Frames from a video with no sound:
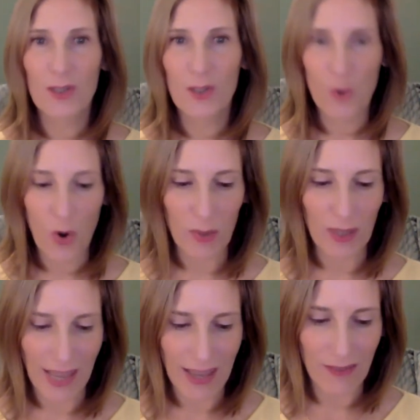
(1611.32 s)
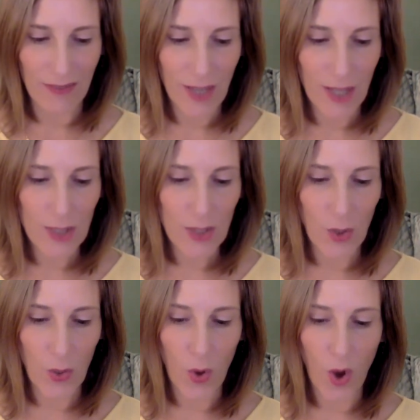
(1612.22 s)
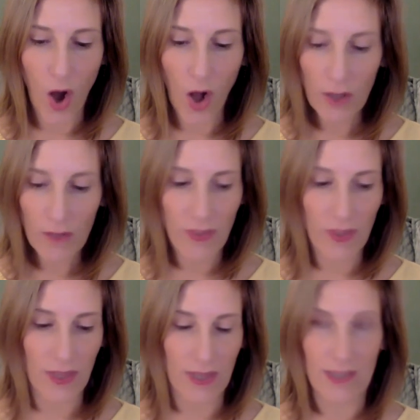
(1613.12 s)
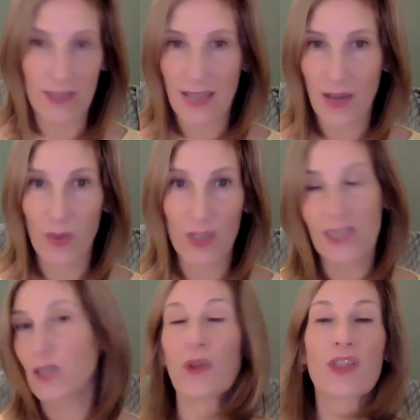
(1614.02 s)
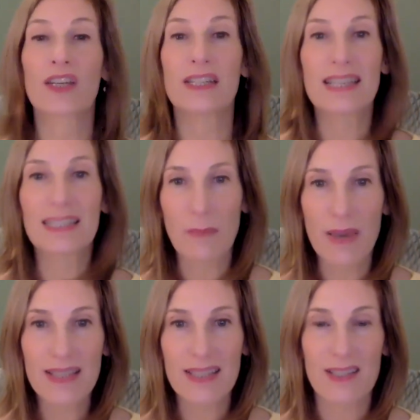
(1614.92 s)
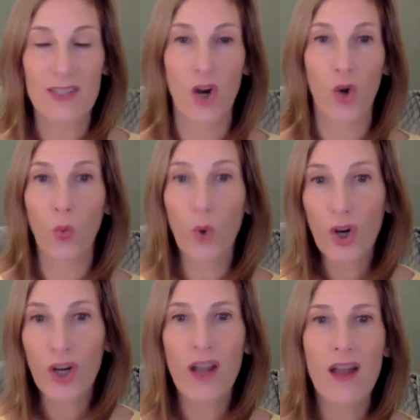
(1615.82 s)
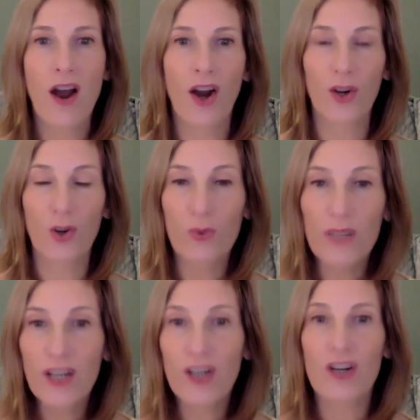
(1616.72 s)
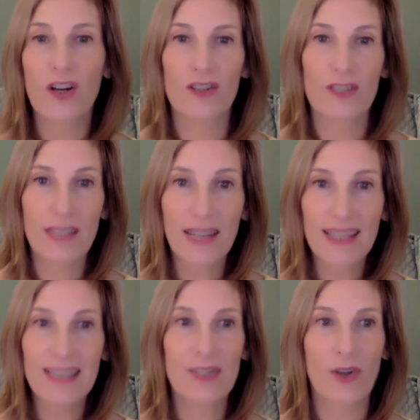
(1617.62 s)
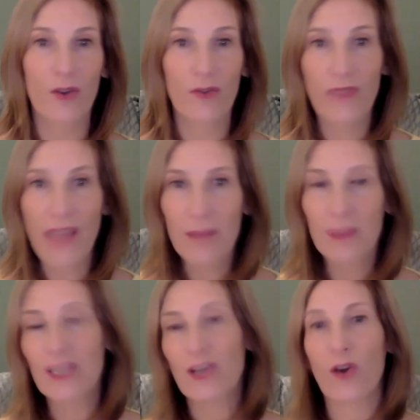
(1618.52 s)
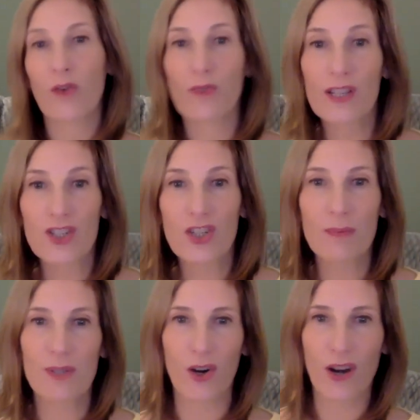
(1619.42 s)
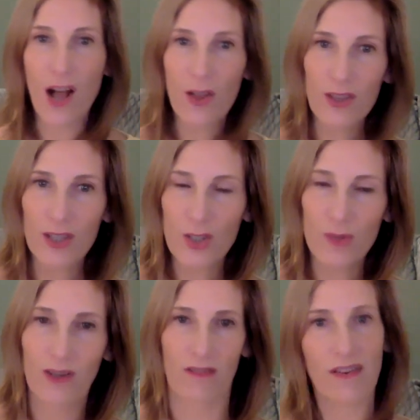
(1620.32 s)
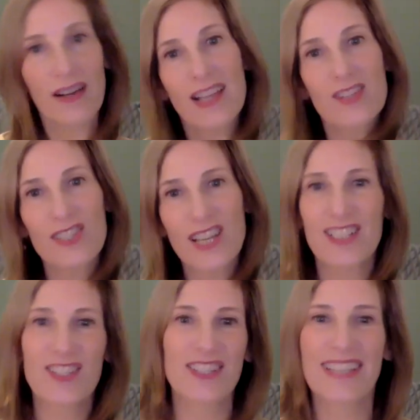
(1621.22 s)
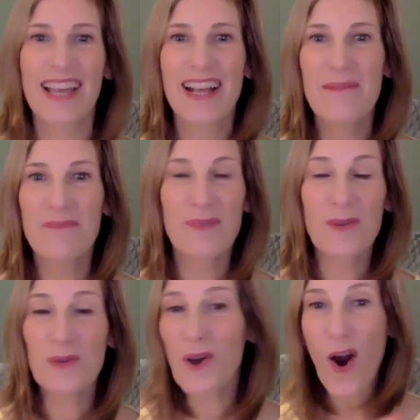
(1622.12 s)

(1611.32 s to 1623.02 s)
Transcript: to normal life. So, all of the things that we're dealing with on a daily basis, our work, our career, our studies, our family, our friendships, our health issues, our financial challenges, those are